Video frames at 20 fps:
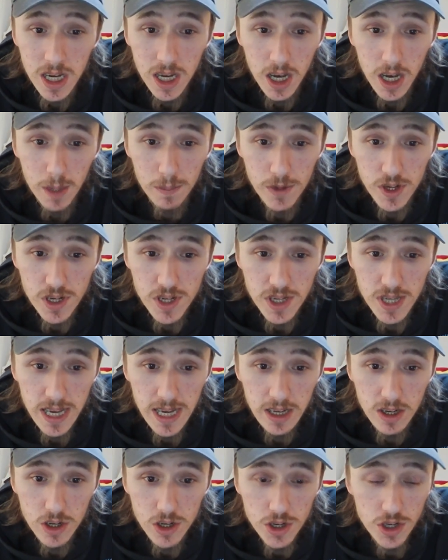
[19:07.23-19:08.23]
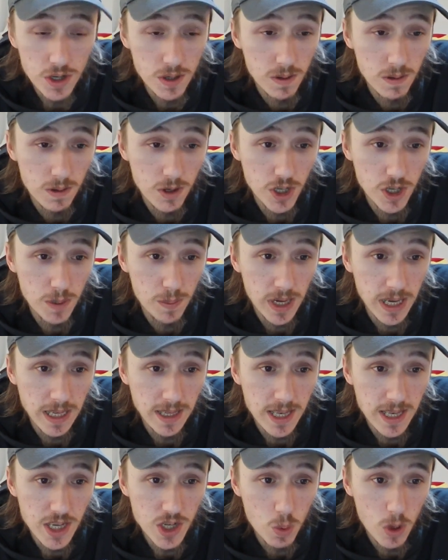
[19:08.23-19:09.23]
The Steelers submitted
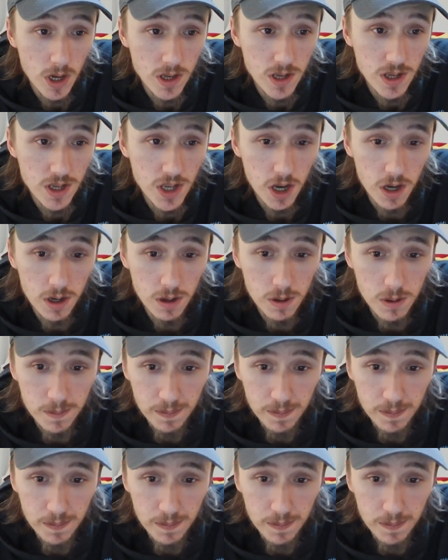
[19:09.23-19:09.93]
this one, so